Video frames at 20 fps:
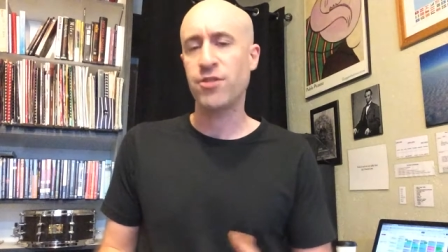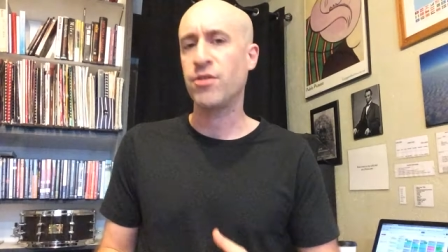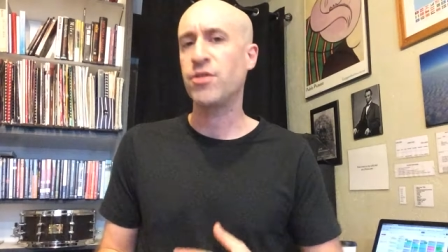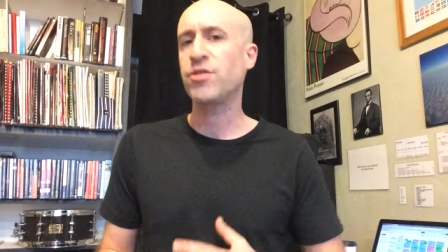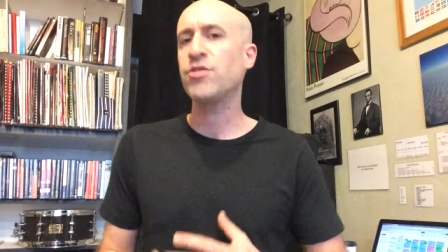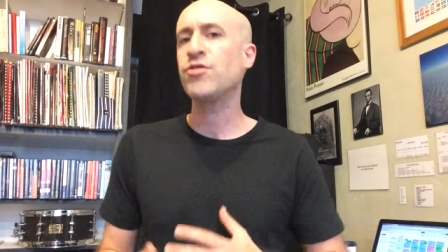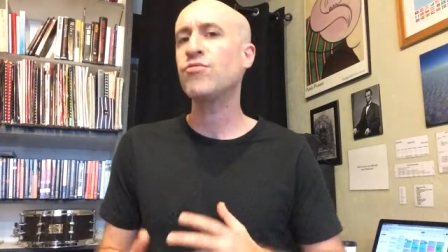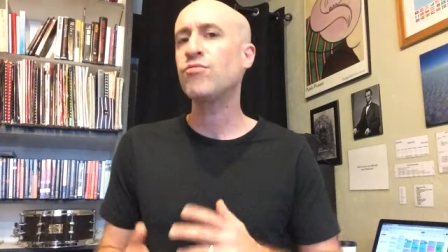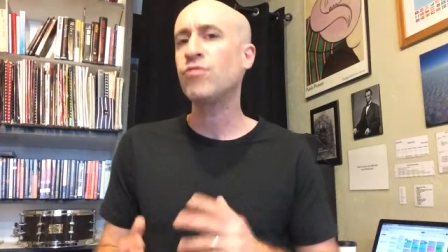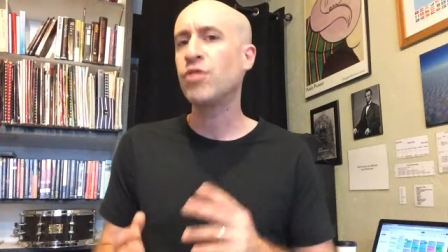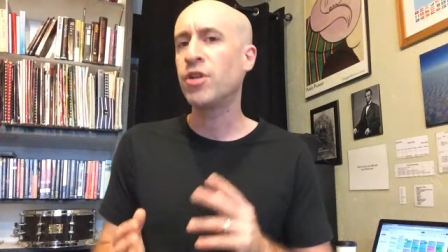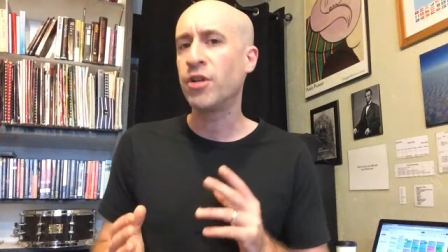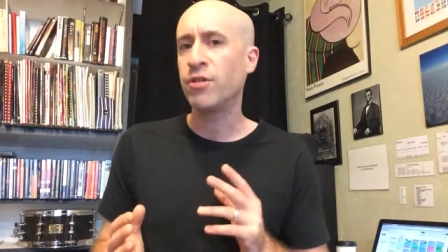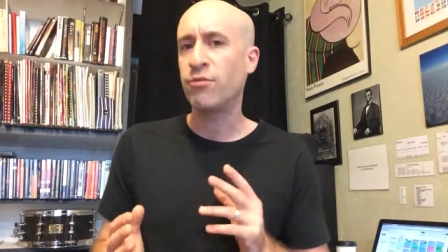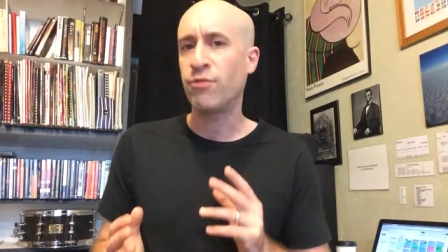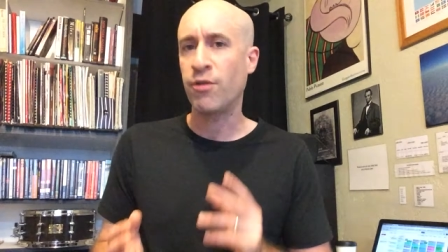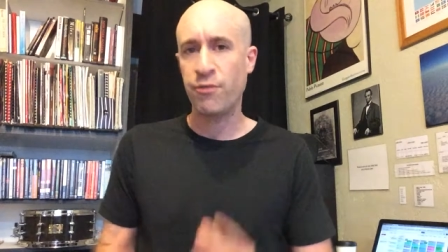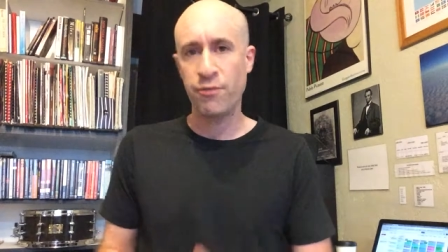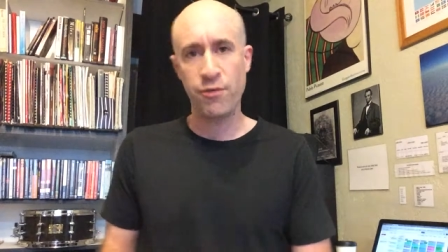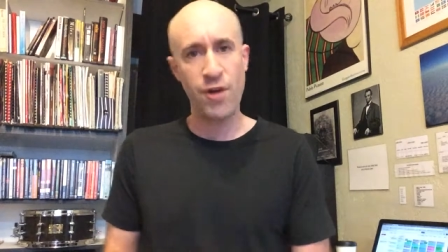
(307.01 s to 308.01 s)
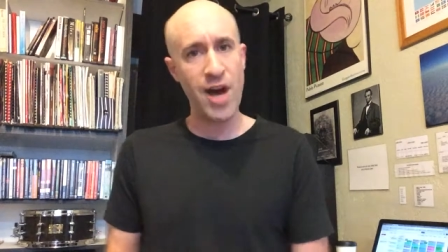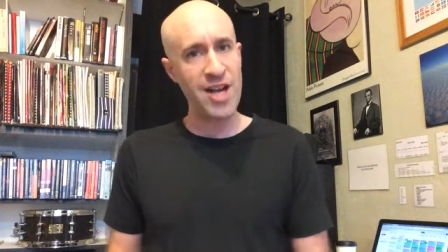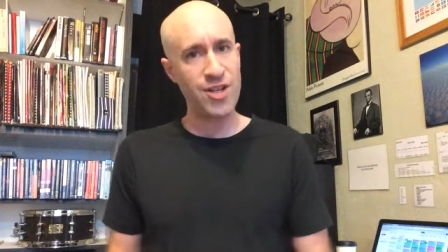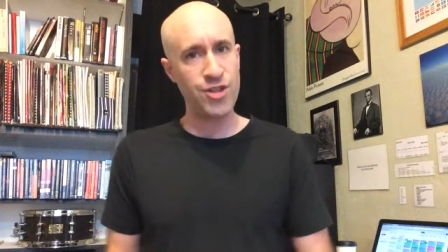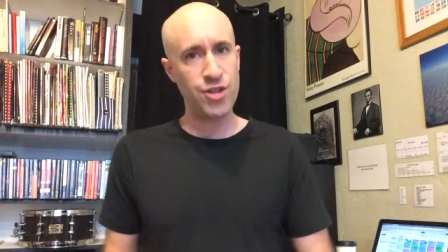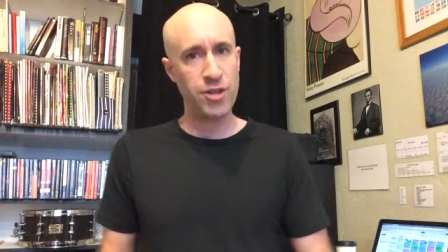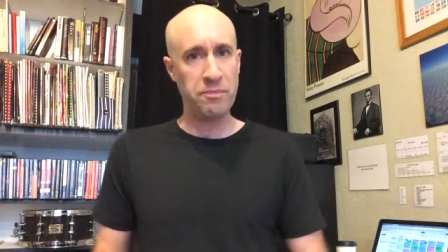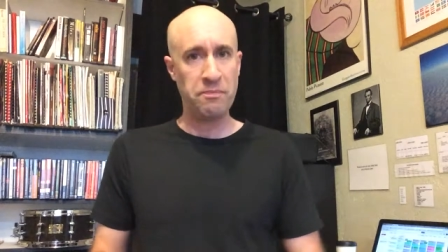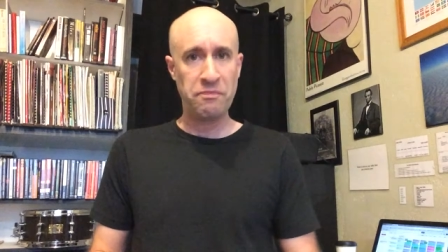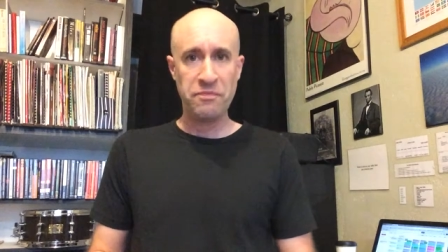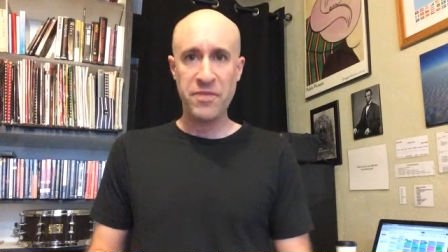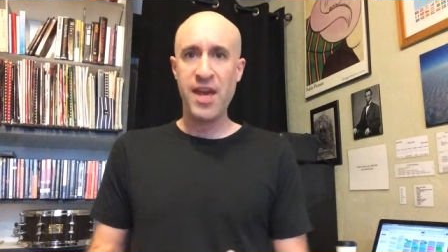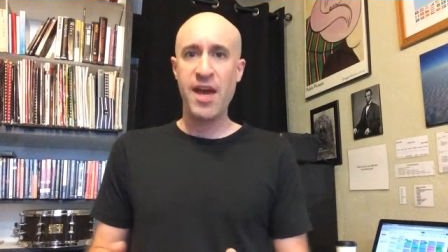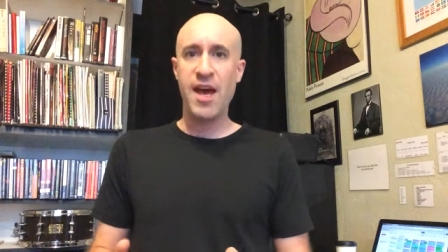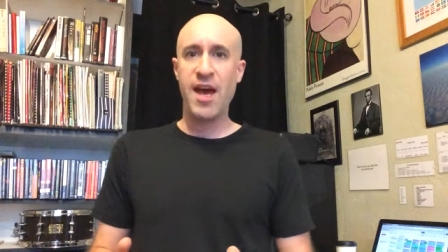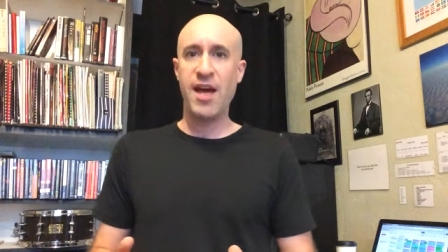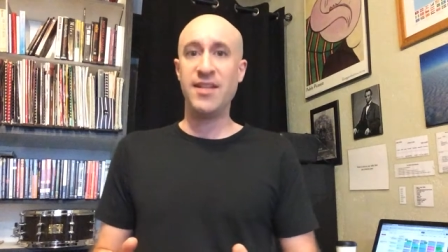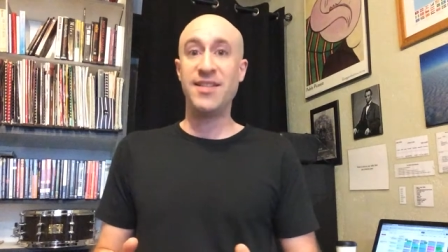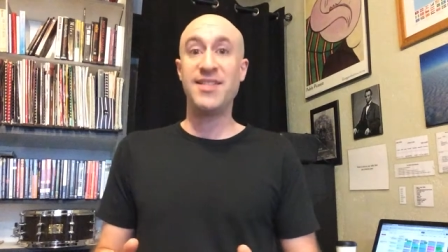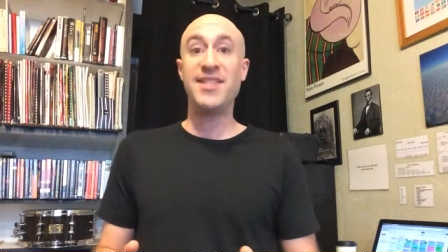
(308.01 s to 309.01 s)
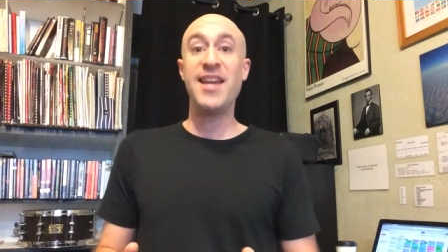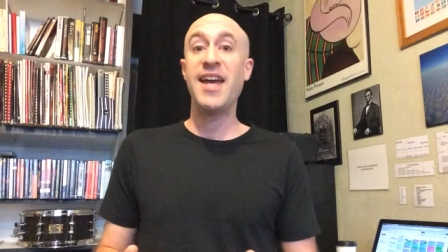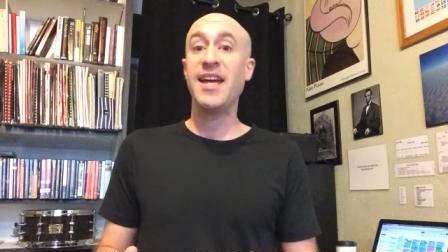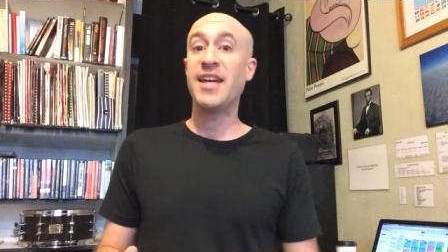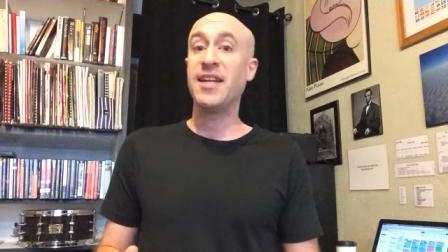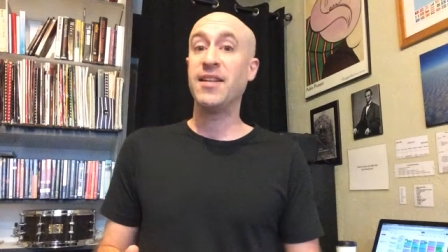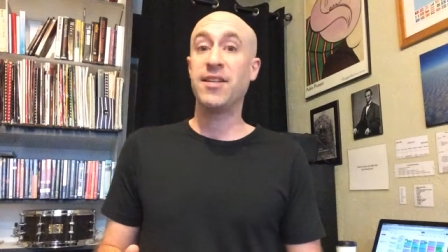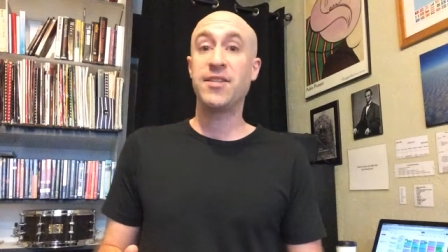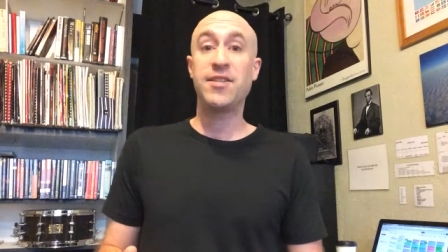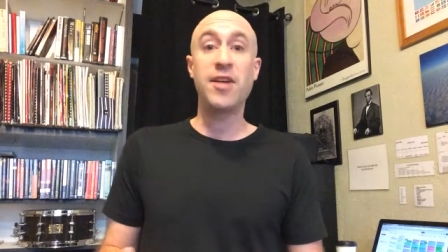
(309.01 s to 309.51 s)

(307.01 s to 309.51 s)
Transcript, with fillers: So this is really reflection and taking the